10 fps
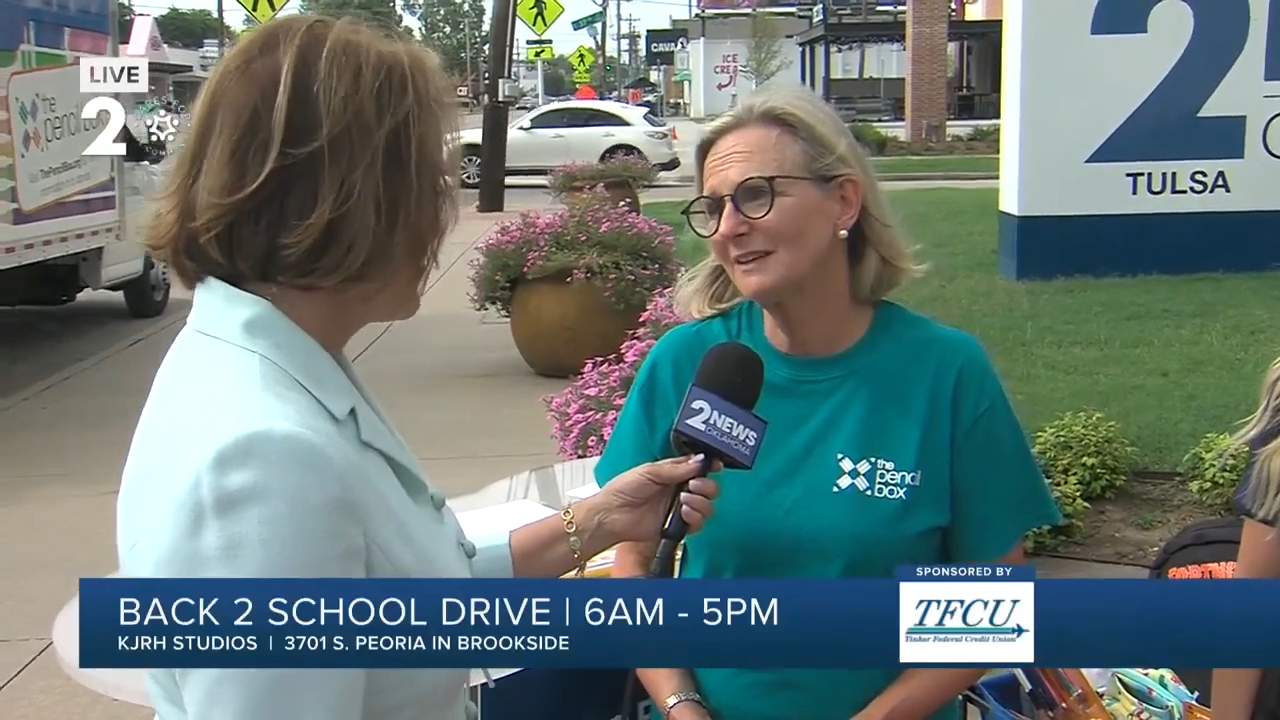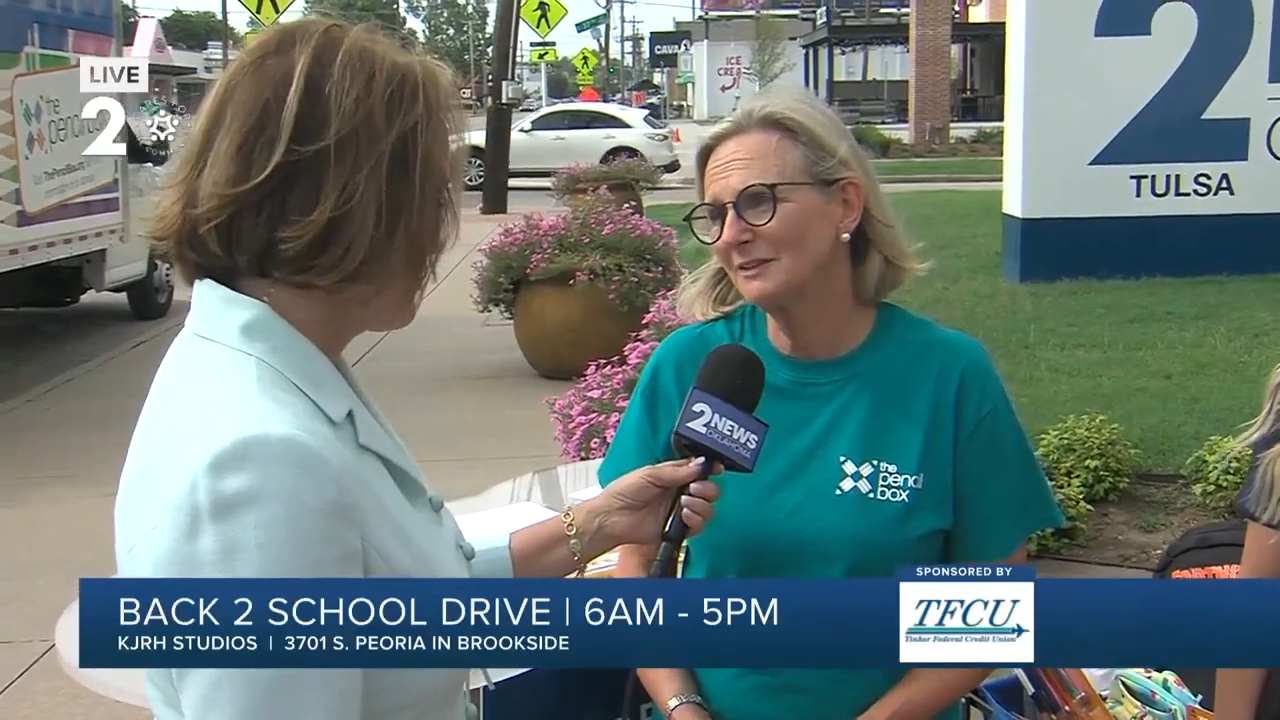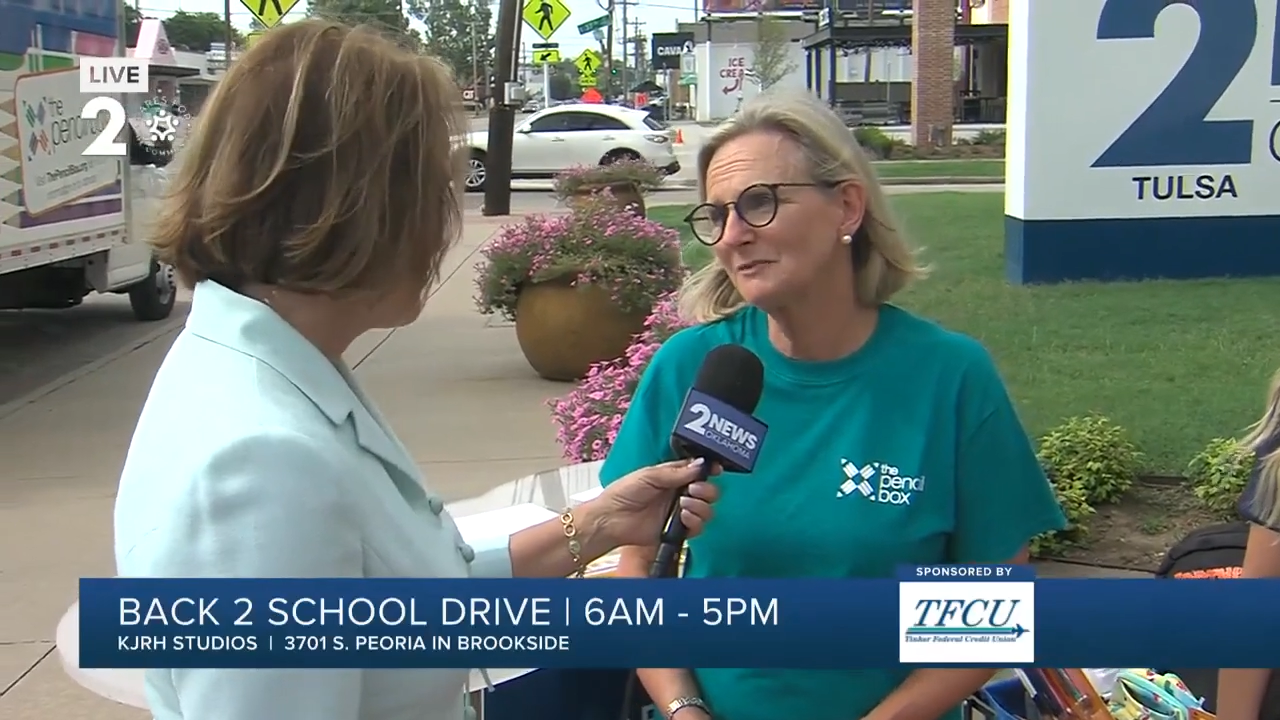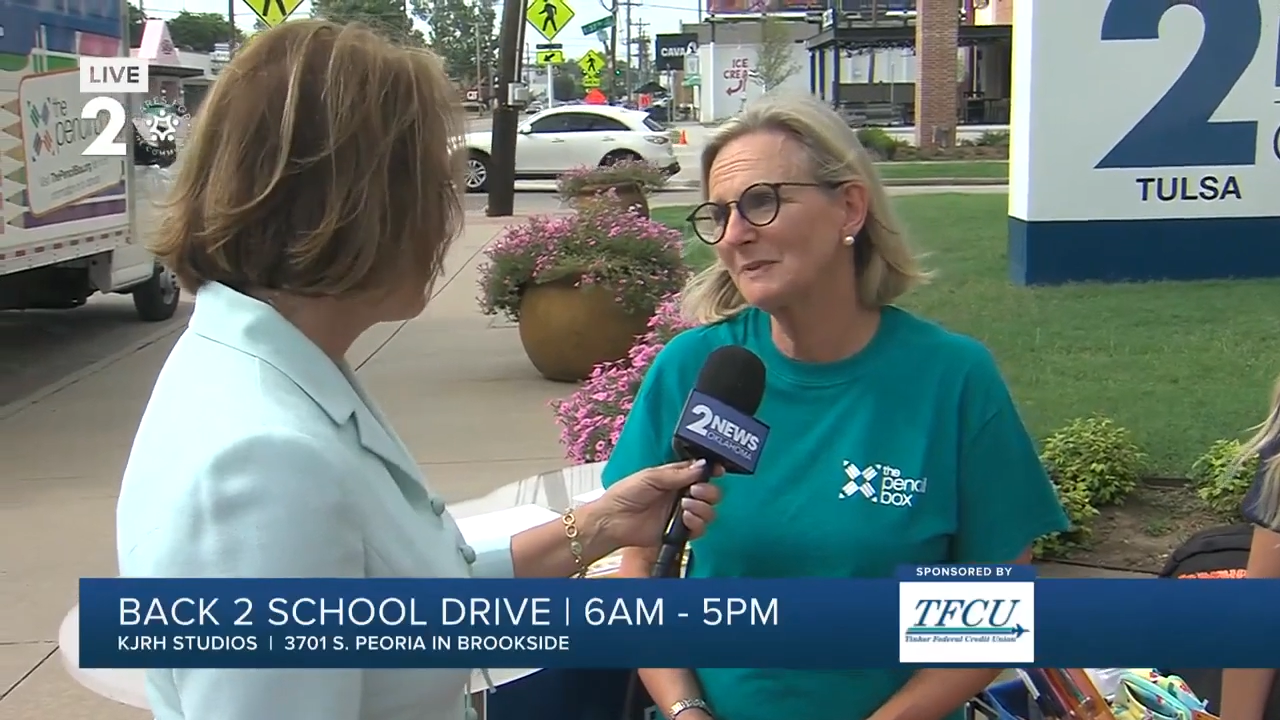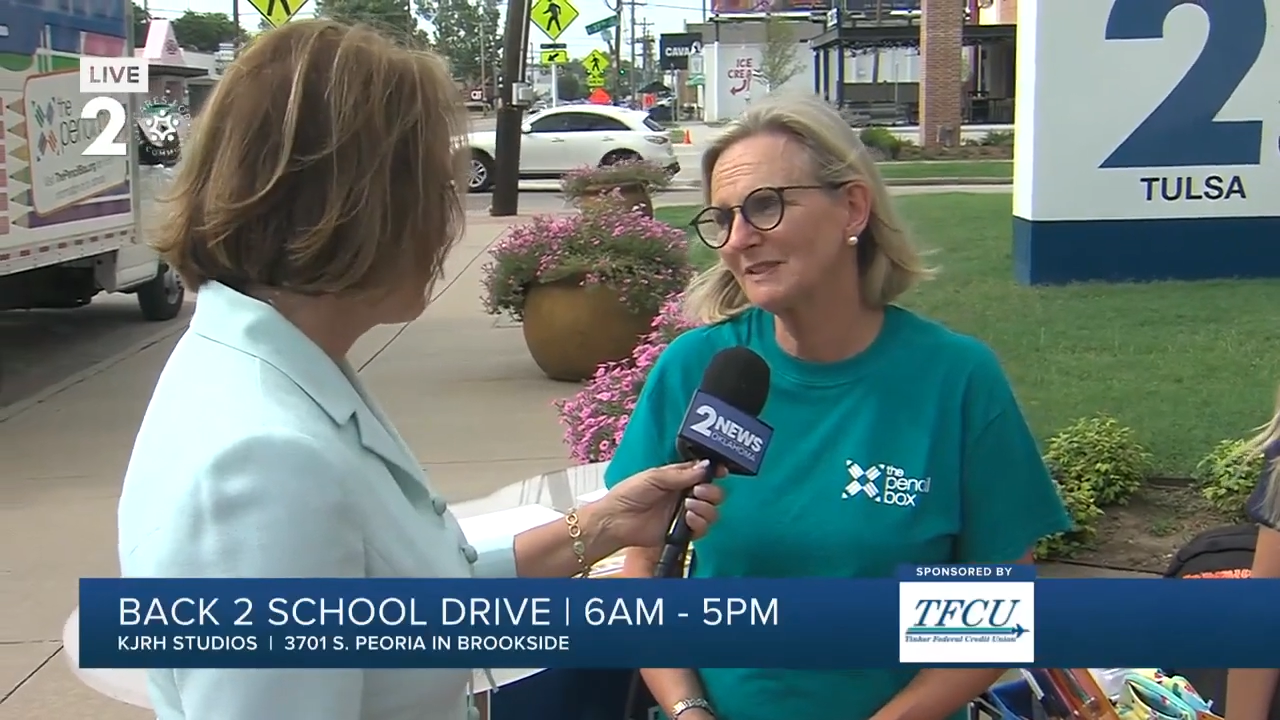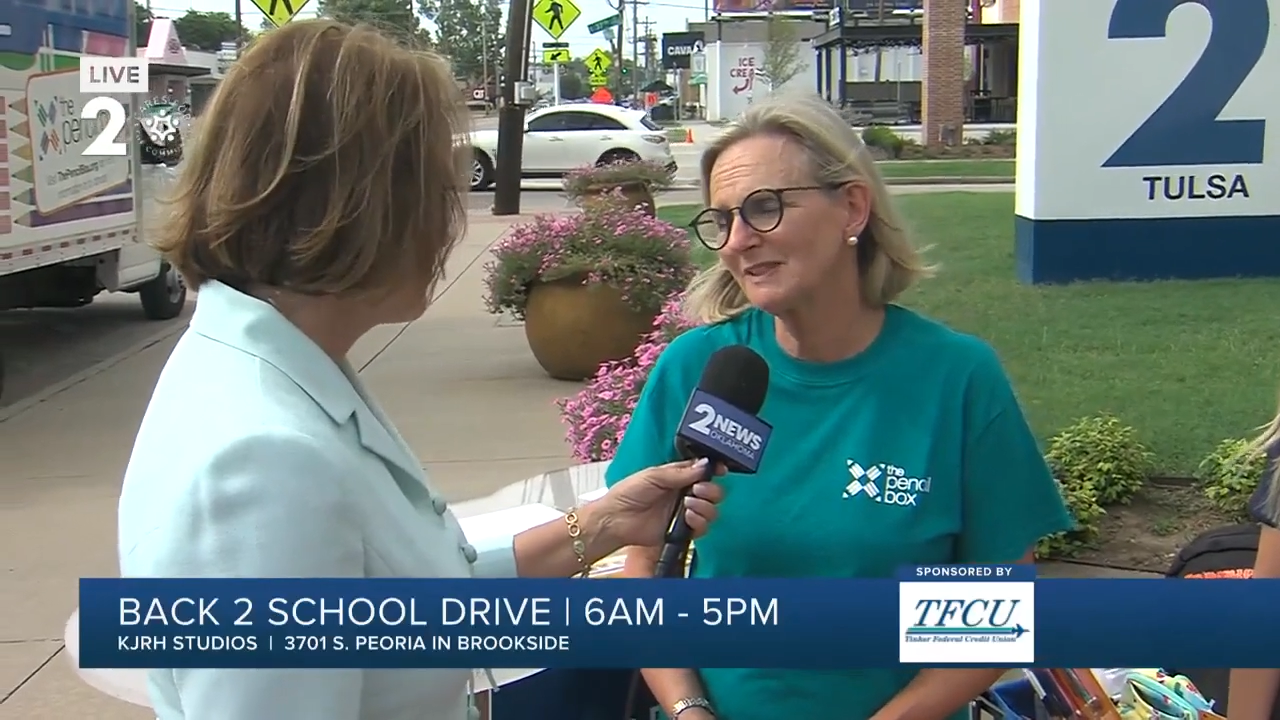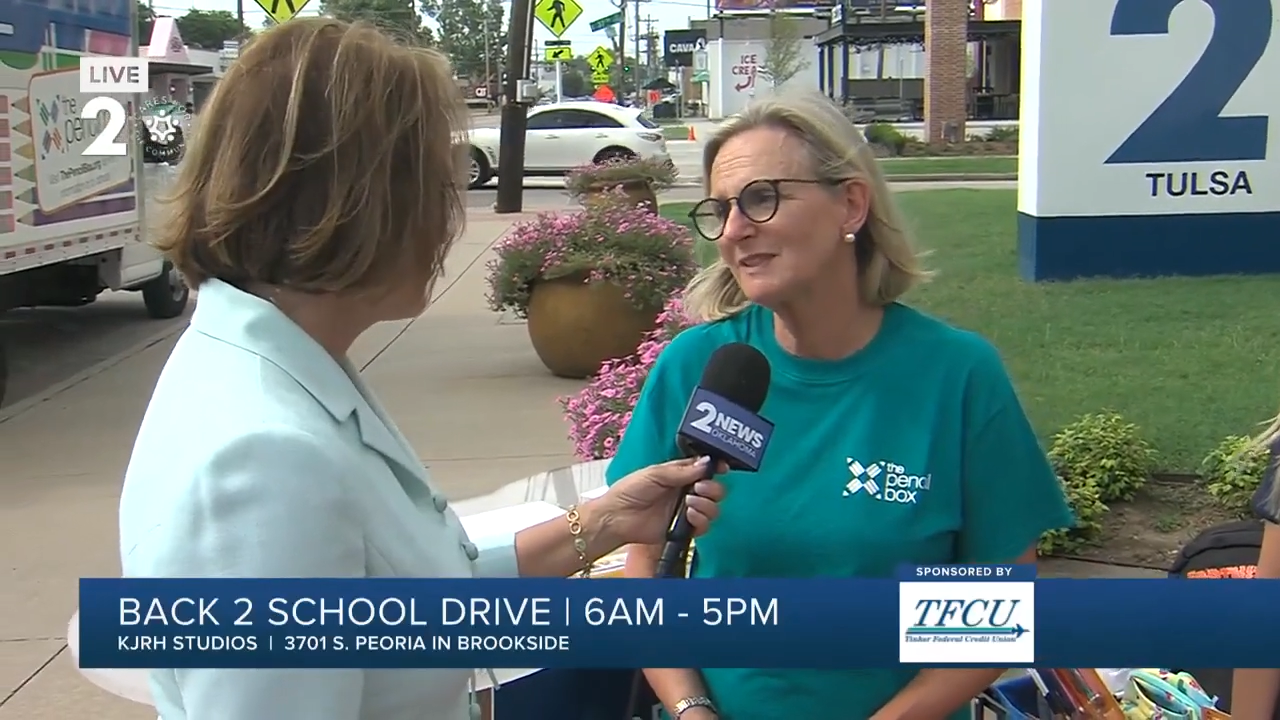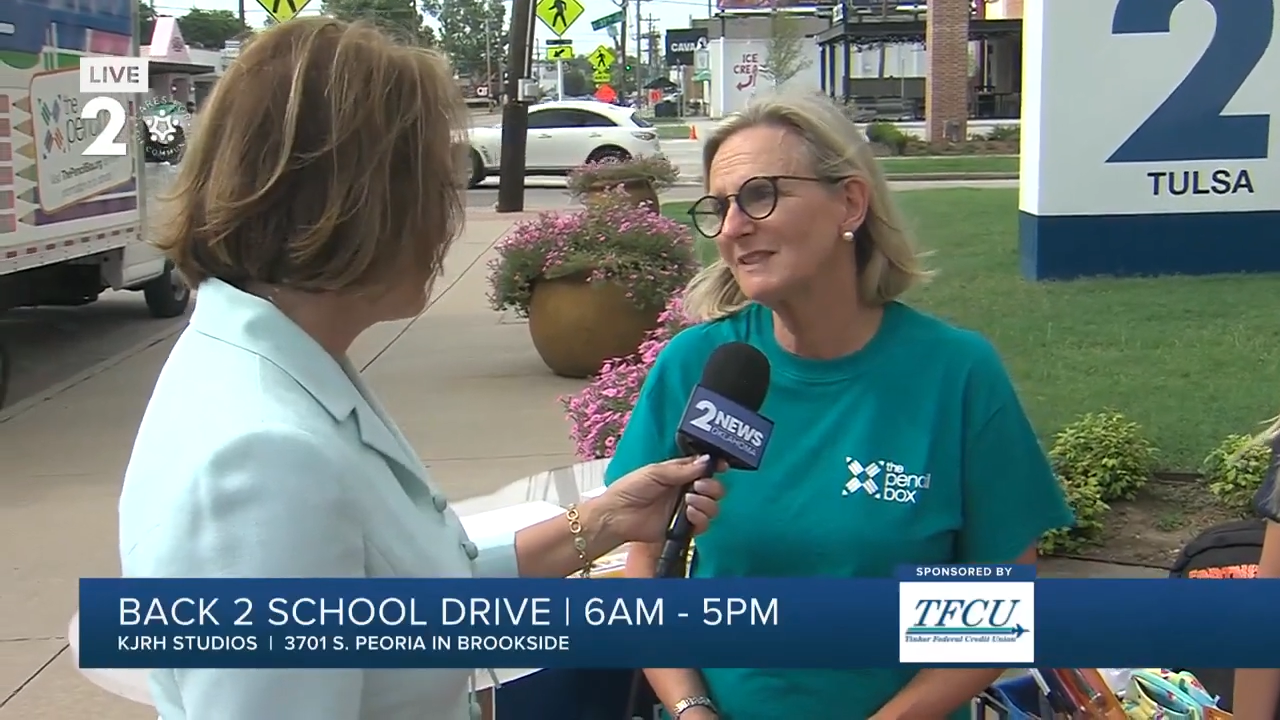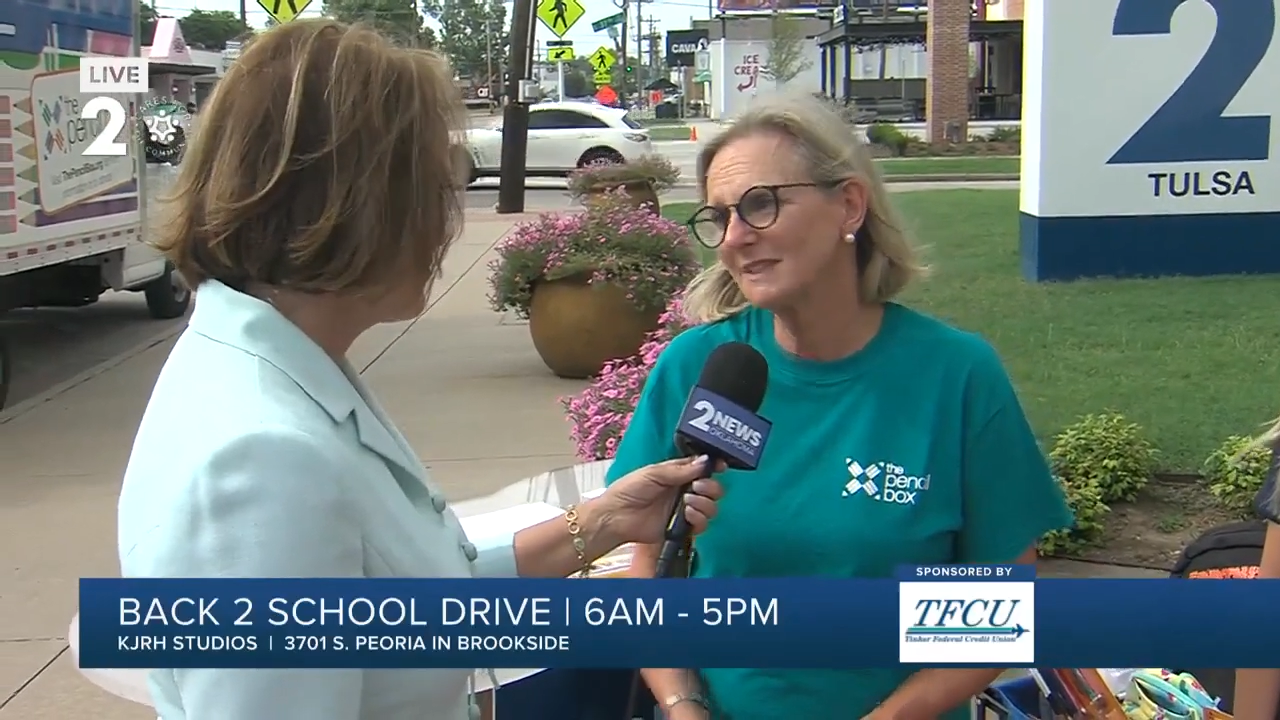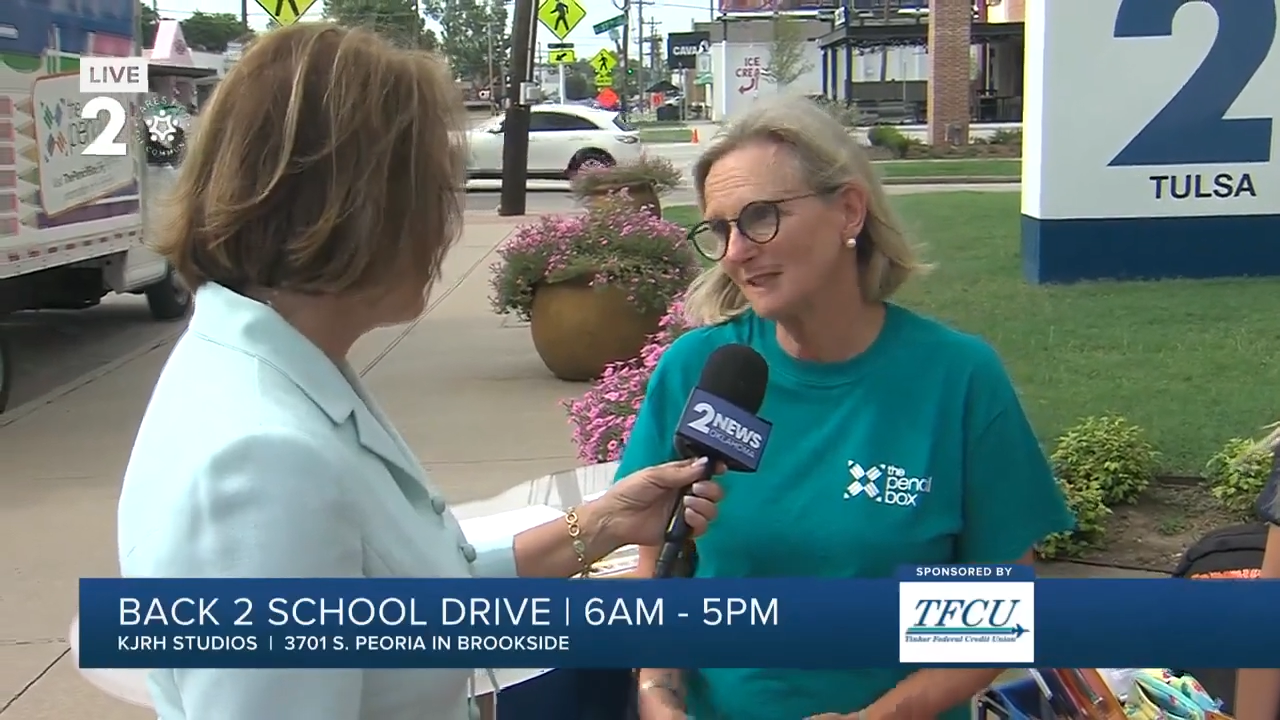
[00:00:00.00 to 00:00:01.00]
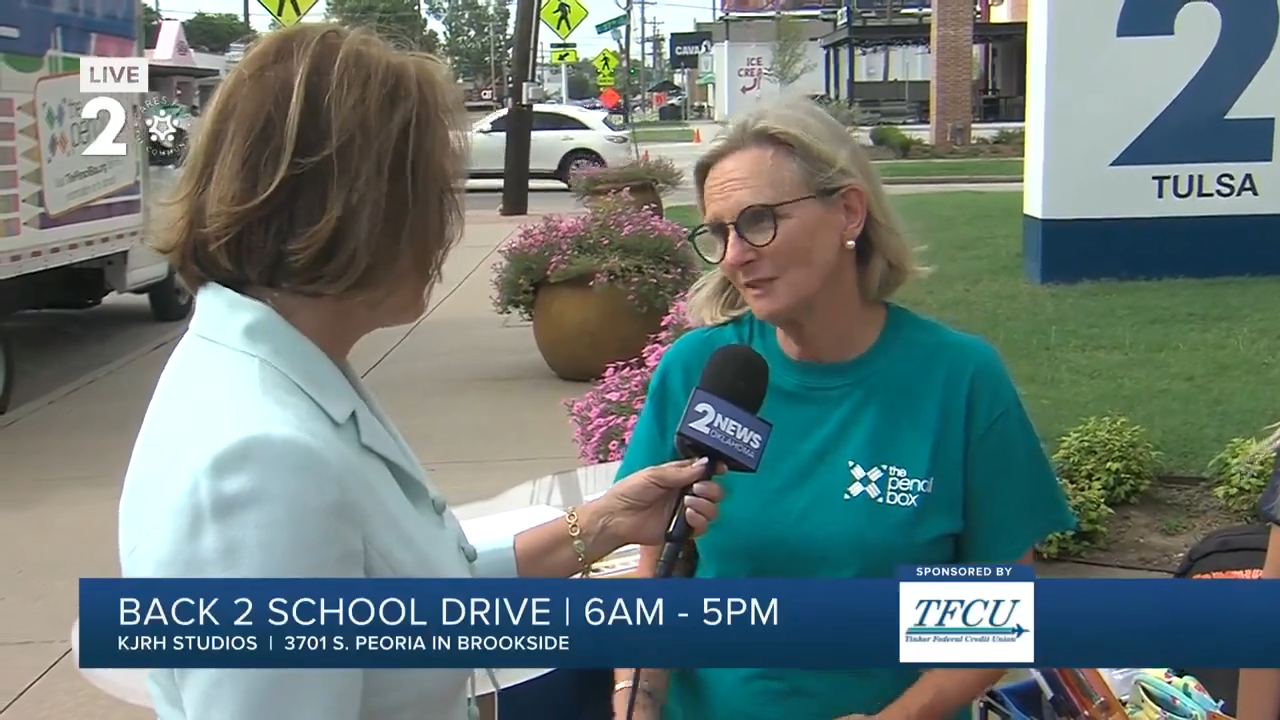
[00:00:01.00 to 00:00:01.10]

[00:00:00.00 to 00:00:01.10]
of businesses,